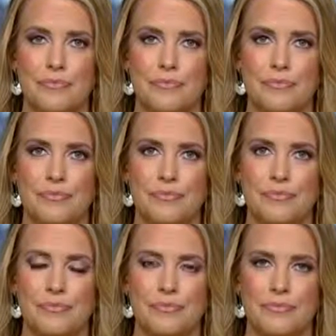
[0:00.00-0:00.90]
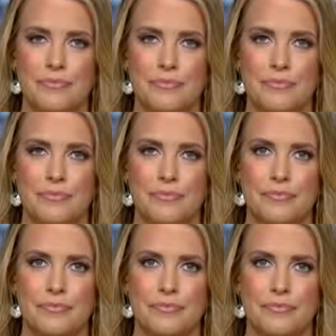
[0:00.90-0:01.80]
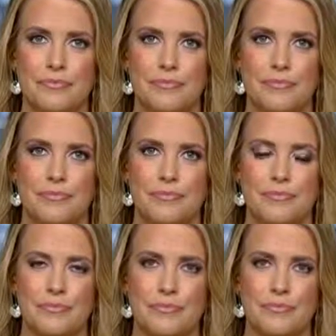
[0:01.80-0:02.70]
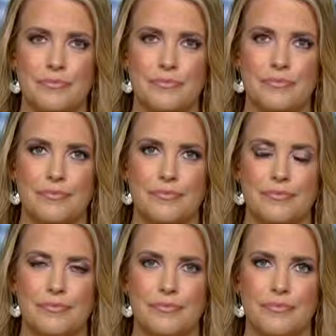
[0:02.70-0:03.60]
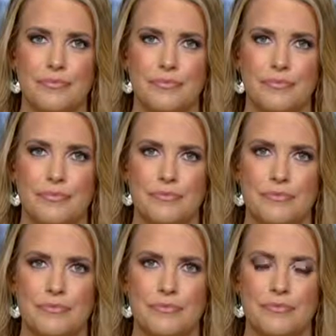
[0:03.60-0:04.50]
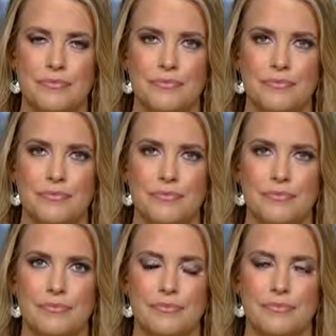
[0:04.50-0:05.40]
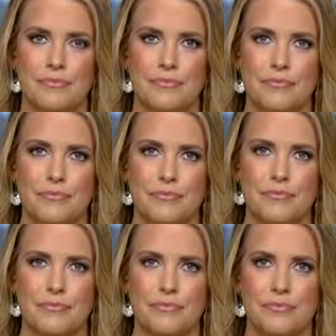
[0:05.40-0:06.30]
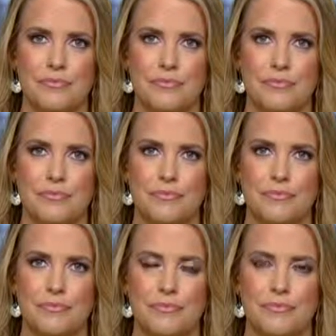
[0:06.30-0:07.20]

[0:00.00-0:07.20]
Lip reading: [no speech]